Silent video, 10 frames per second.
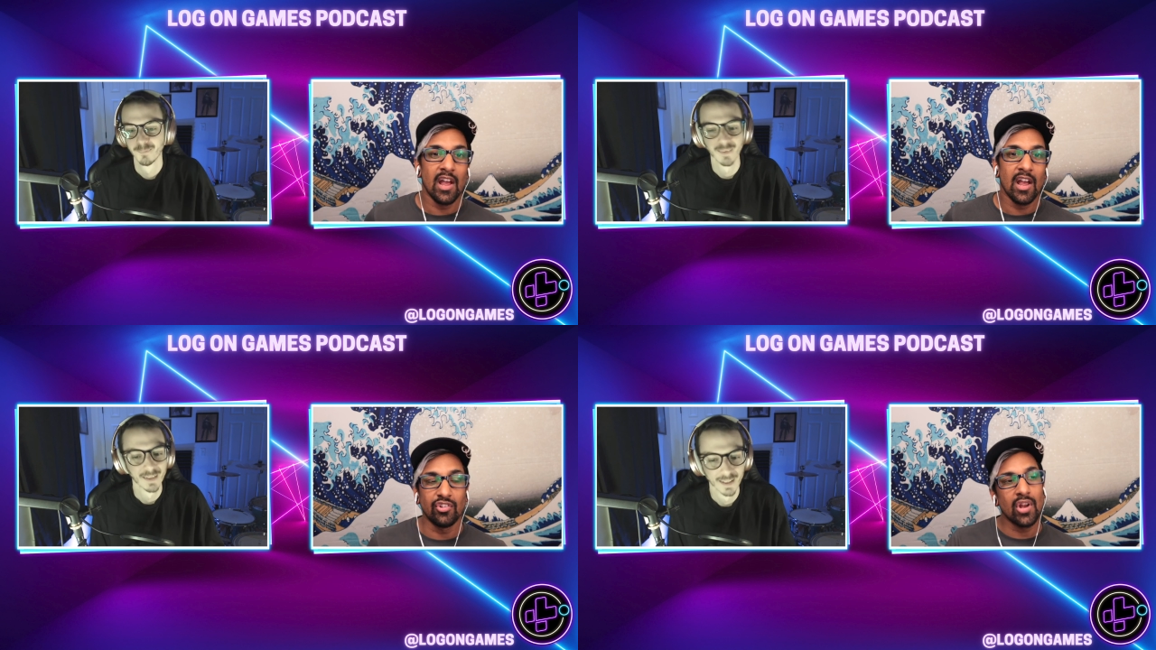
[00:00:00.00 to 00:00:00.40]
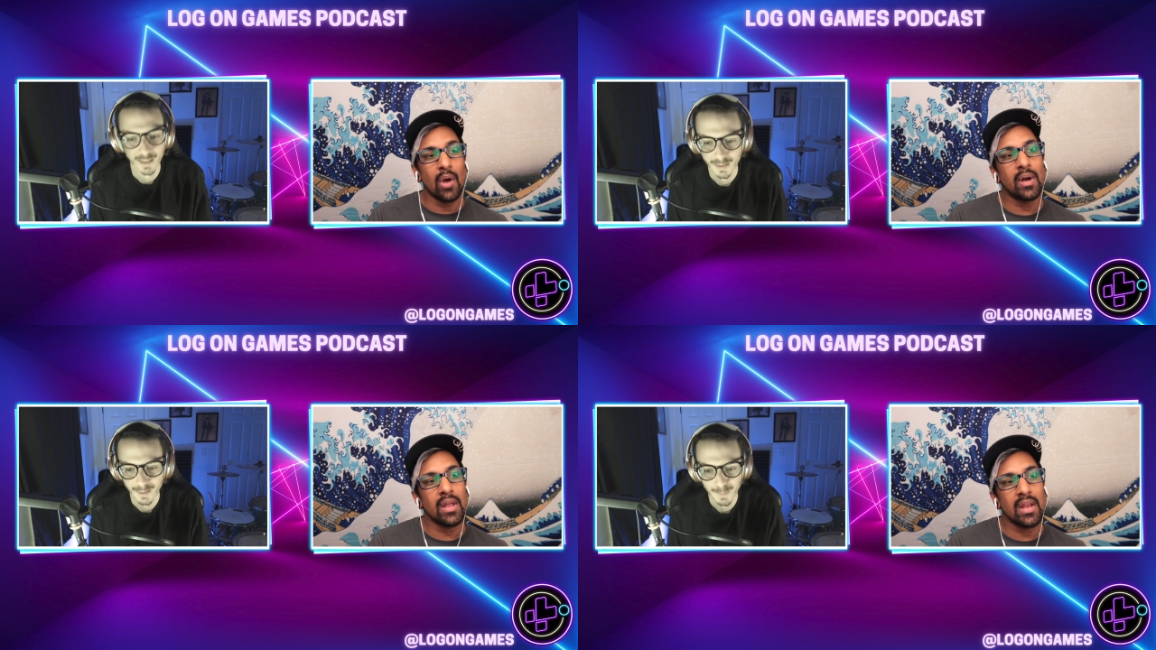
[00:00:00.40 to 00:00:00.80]
Speaker 1: Because you know
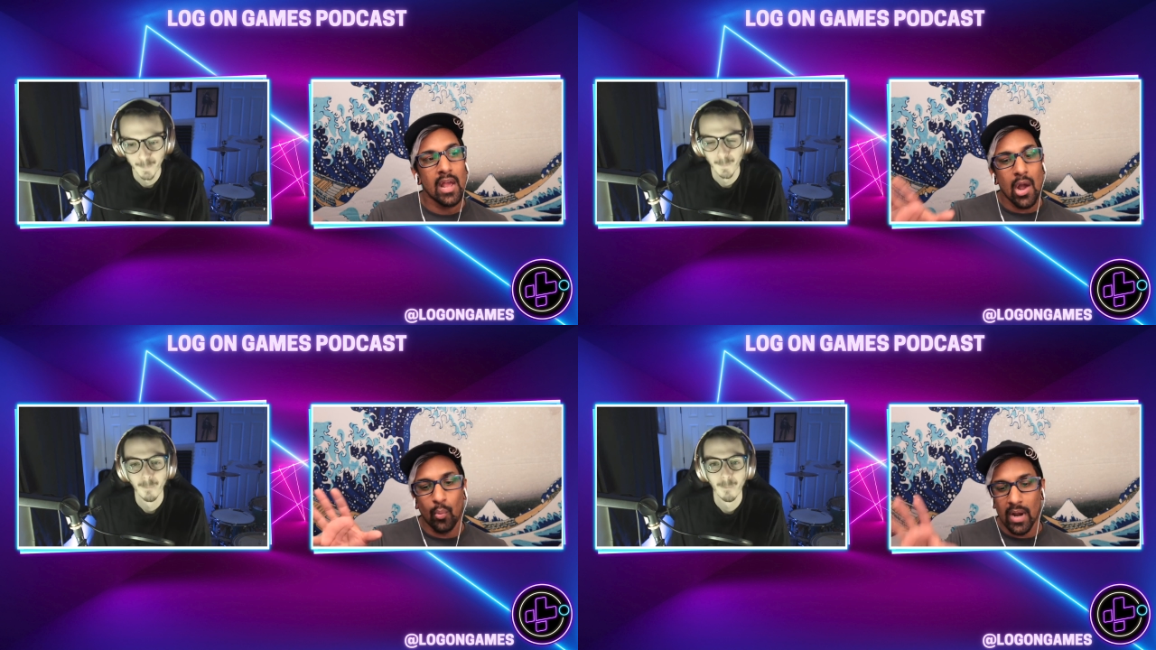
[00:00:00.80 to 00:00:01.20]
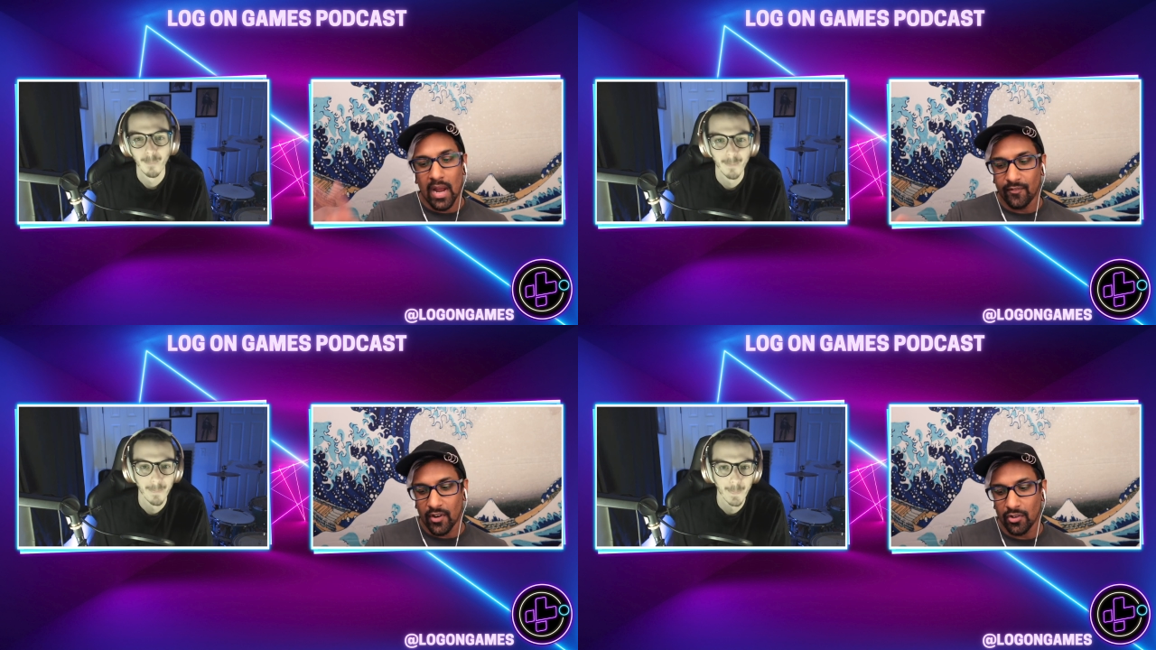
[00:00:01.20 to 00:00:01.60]
what? When
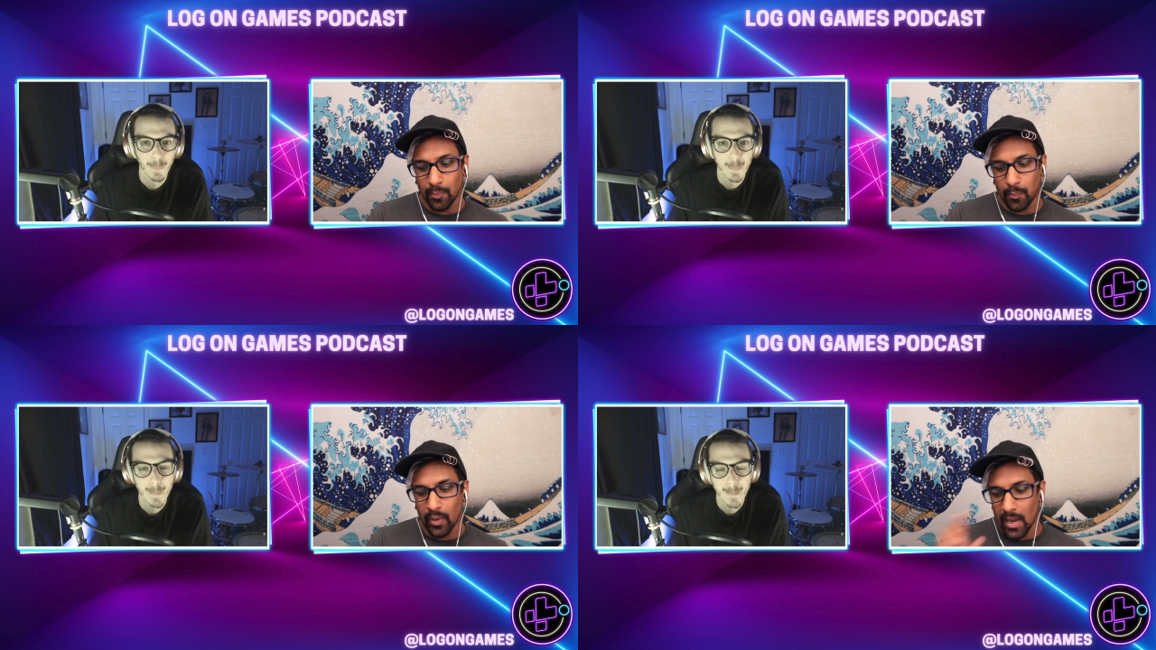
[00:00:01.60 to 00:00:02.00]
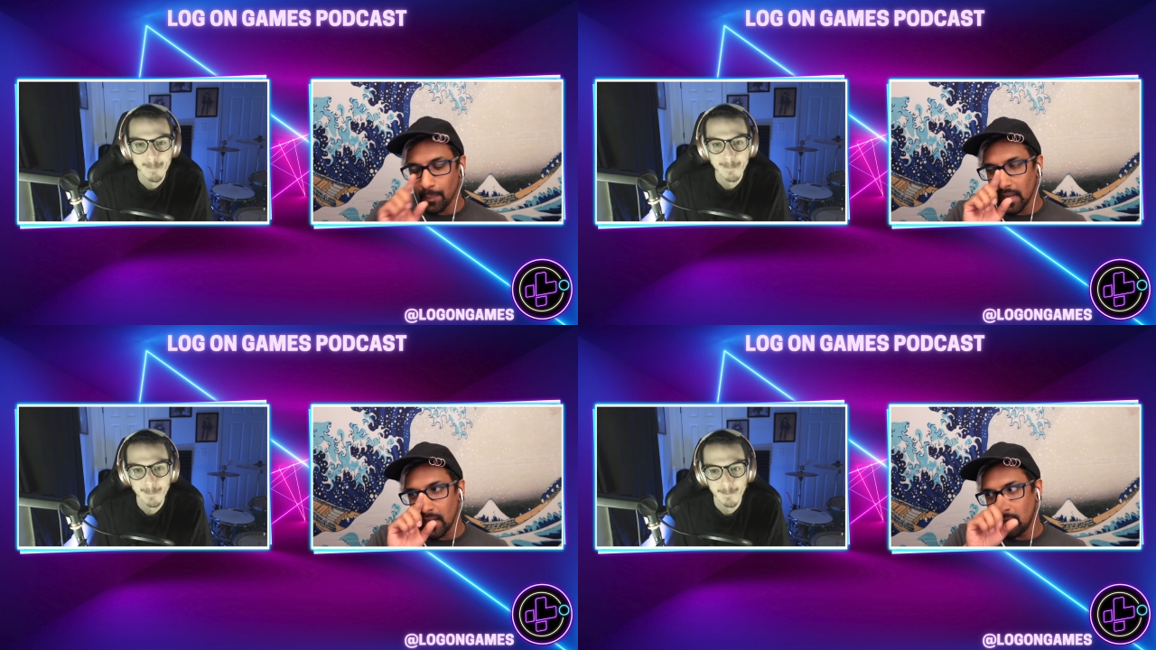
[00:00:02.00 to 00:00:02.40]
I first, when I
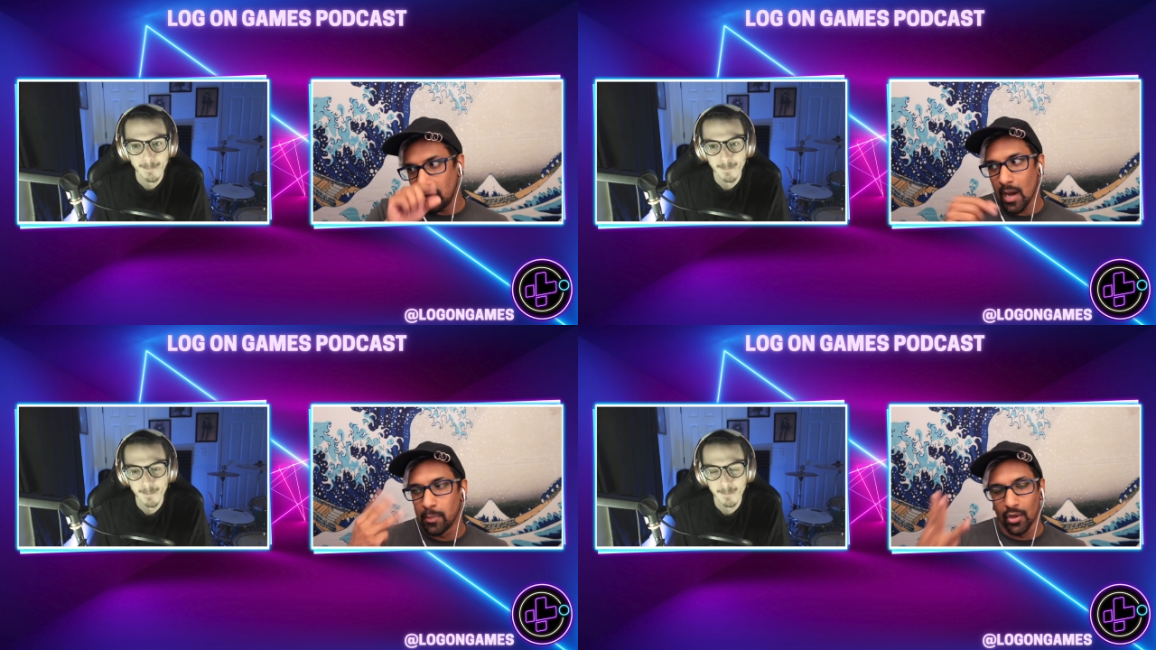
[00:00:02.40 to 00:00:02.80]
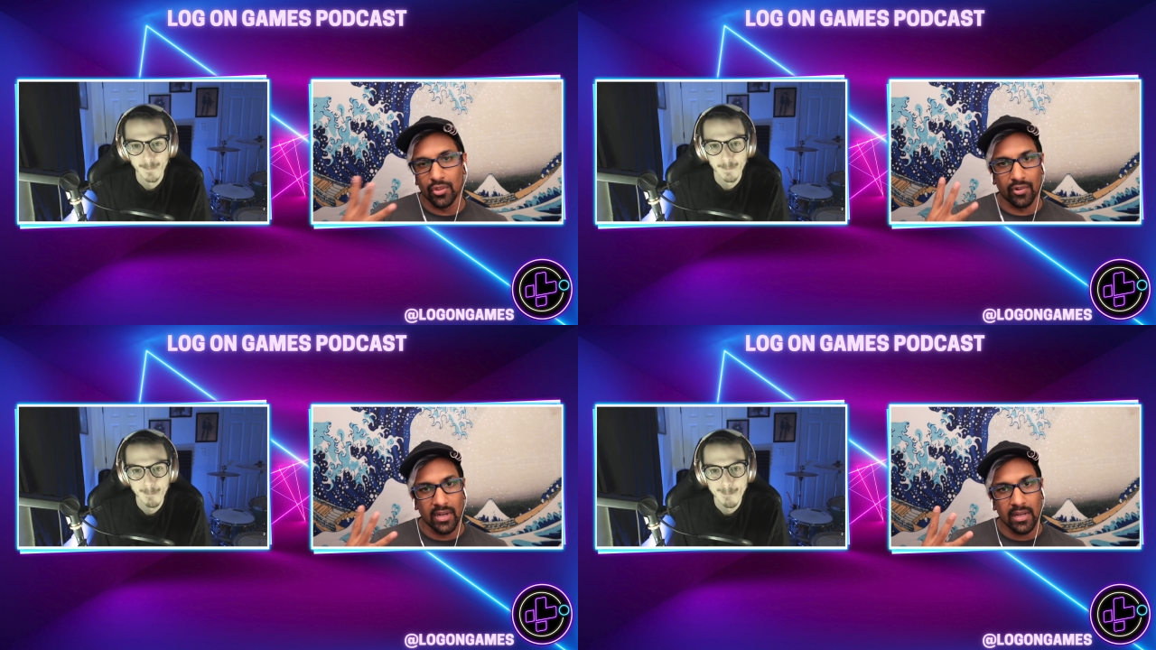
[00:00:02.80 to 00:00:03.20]
played Diablo
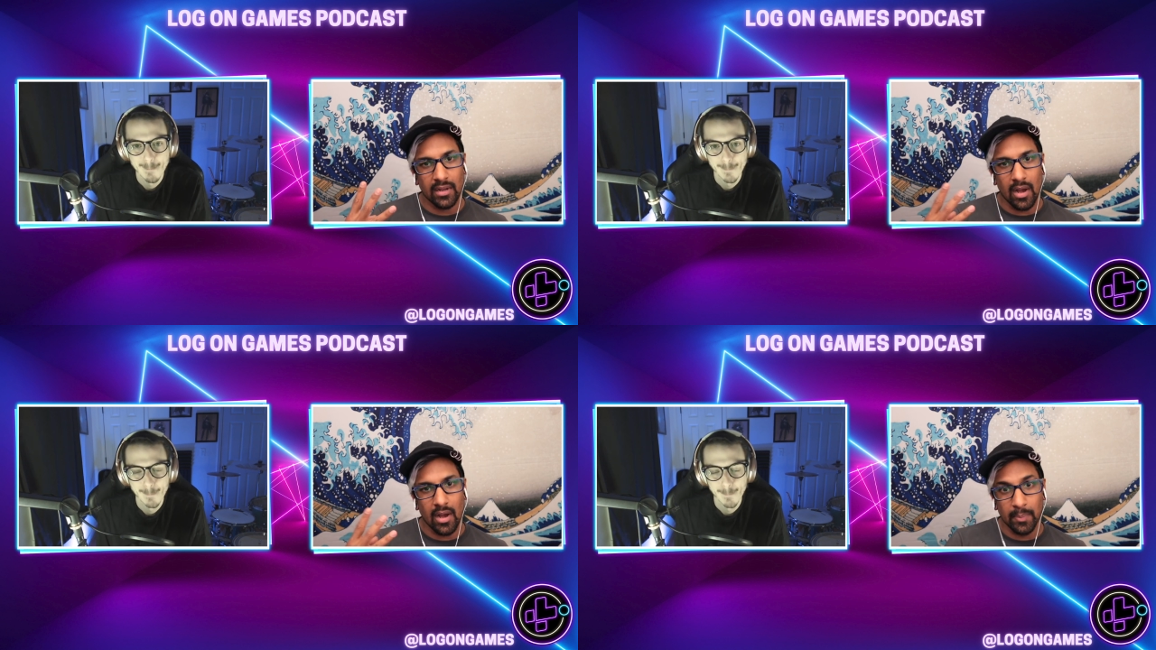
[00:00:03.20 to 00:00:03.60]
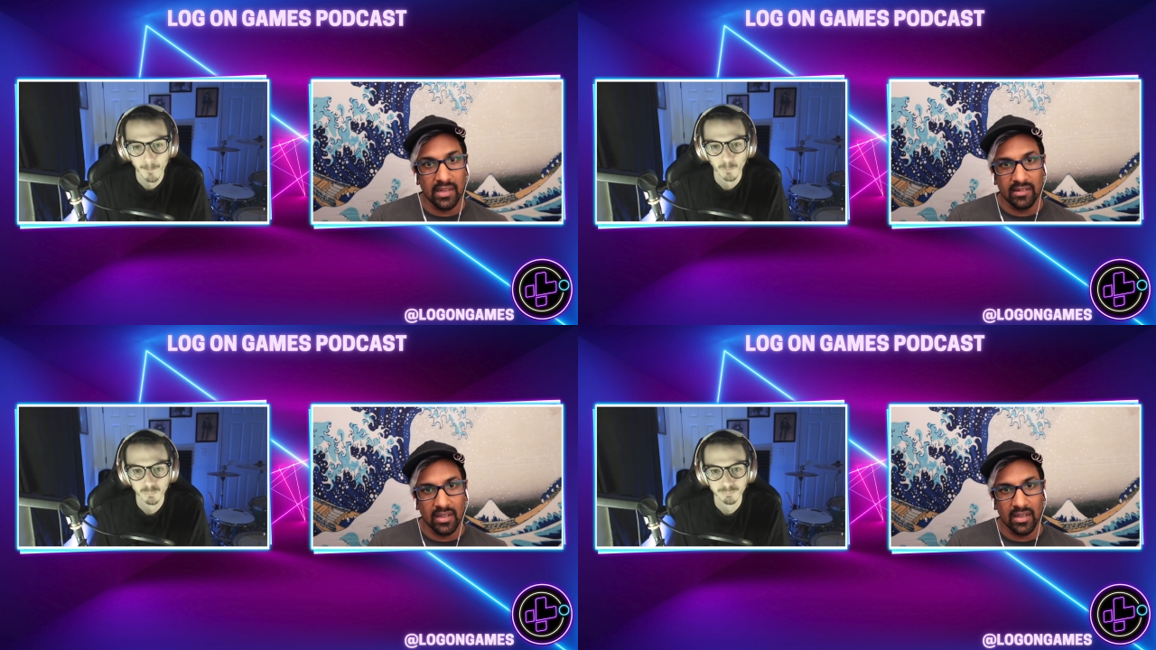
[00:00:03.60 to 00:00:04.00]
3 on
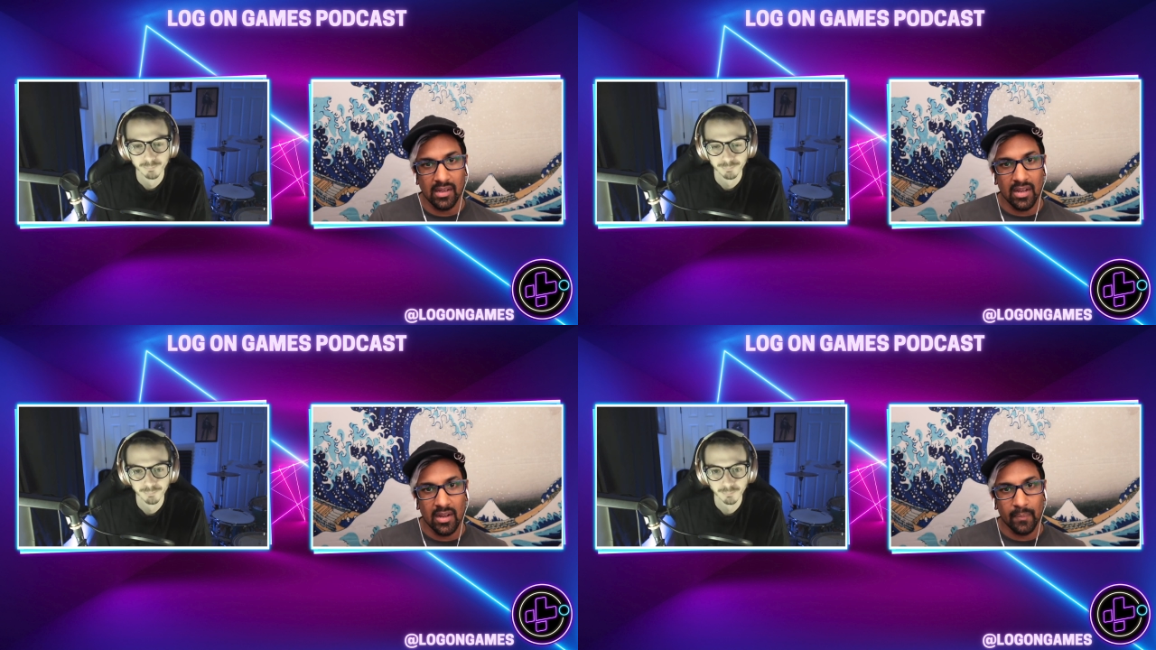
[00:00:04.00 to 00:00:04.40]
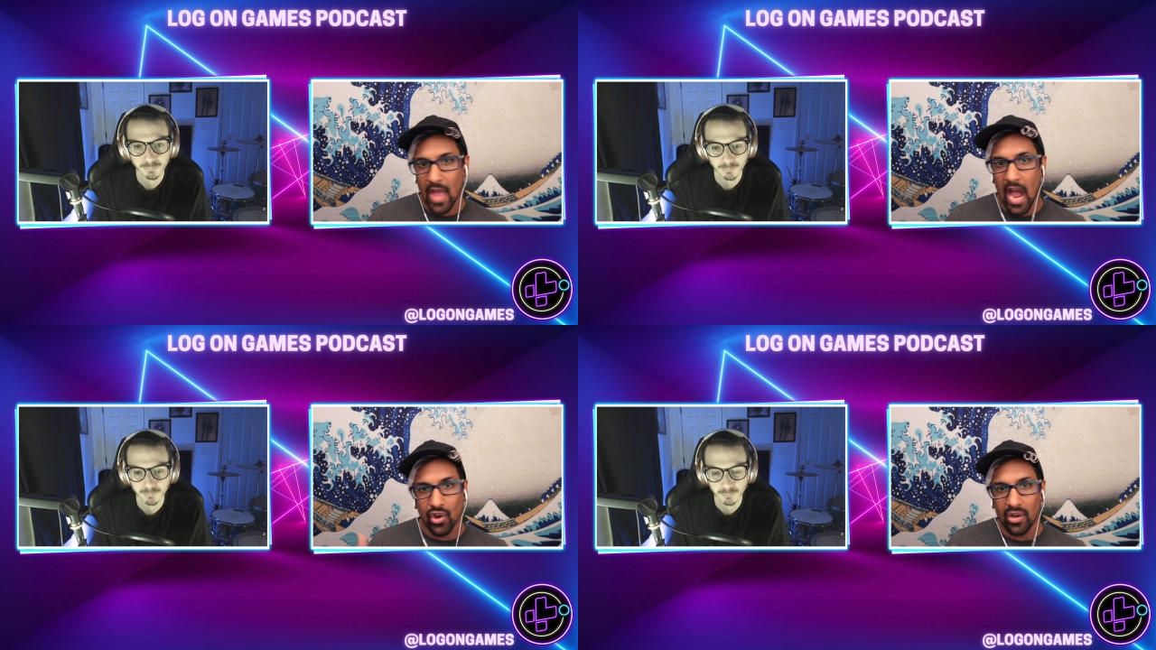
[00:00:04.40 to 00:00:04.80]
PC,
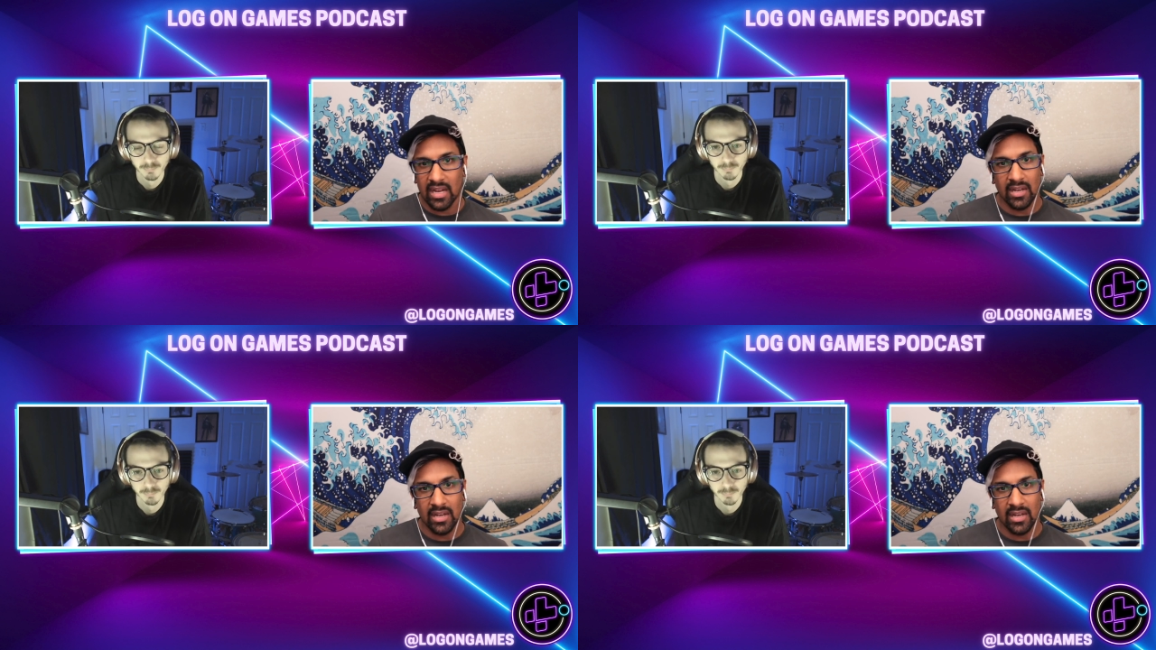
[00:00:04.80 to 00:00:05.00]
I couldn't